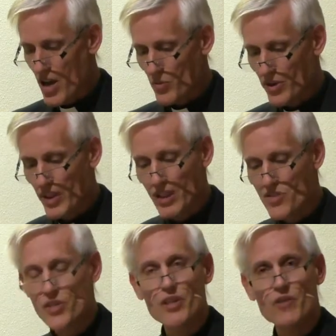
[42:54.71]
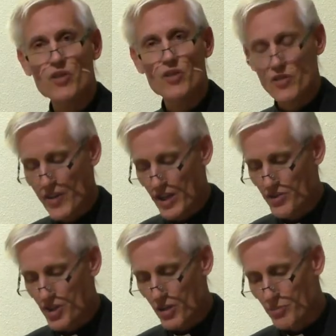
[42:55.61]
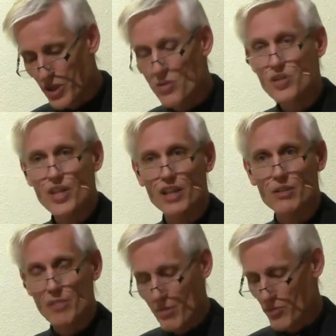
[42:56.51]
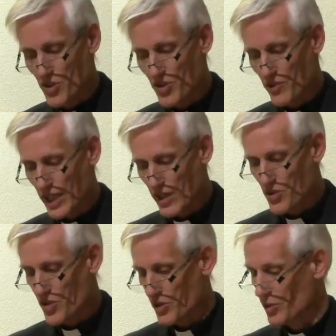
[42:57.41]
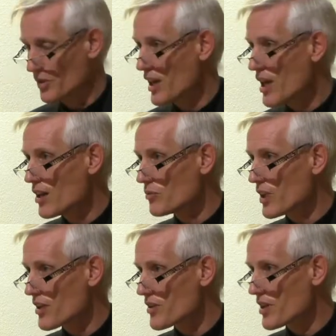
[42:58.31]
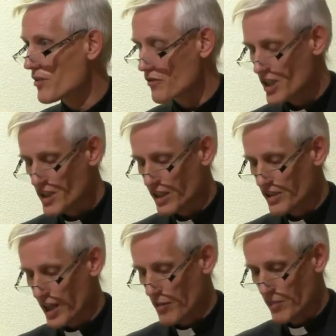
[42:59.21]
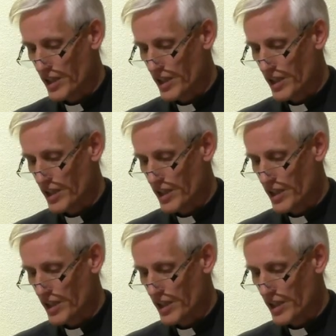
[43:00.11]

with any servant who's found abusing the members of the household rather than feeding them.